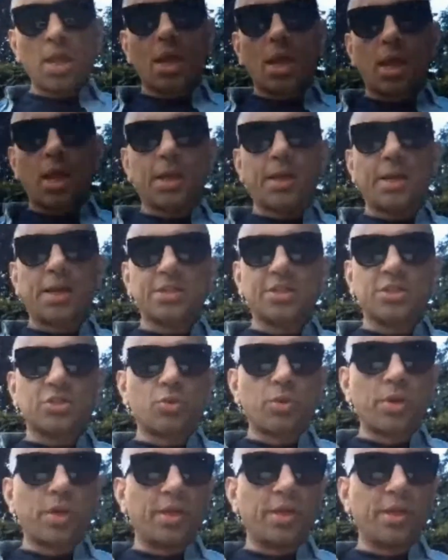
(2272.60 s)
Hi guys,
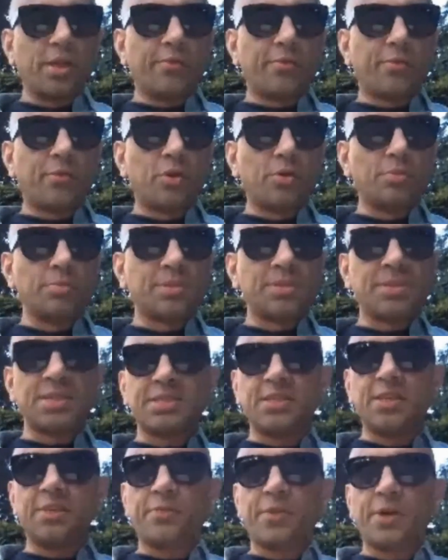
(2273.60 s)
it's Ray here from
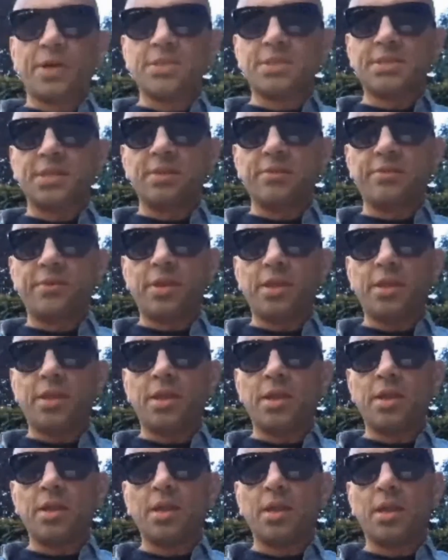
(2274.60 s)
City Fan TV.
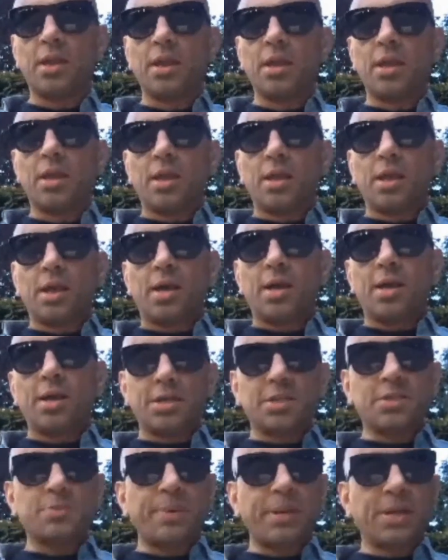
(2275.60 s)
I
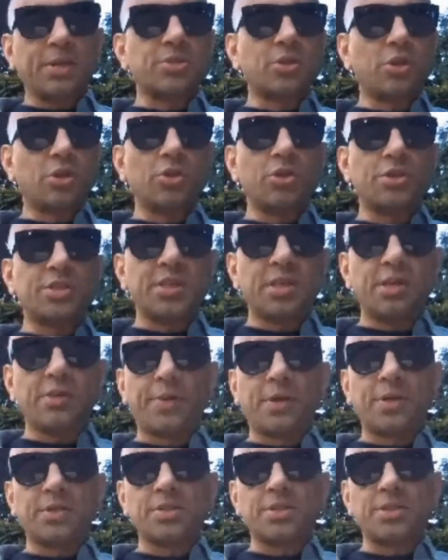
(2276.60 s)
expect all you City
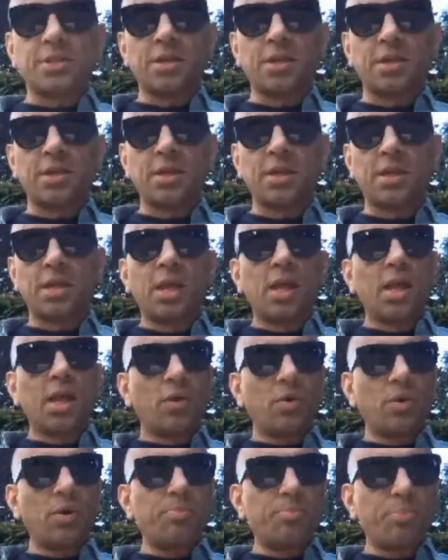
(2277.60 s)
fans
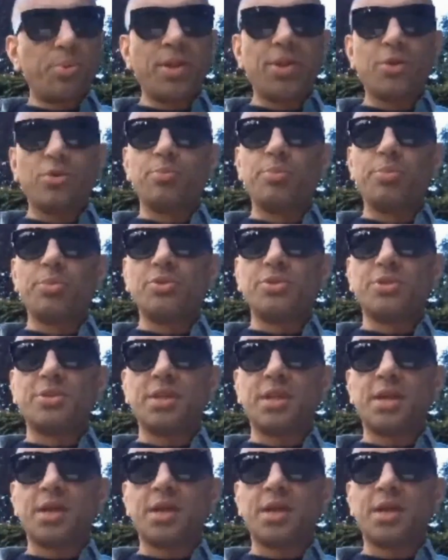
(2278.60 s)
are in pretty good moods tonight.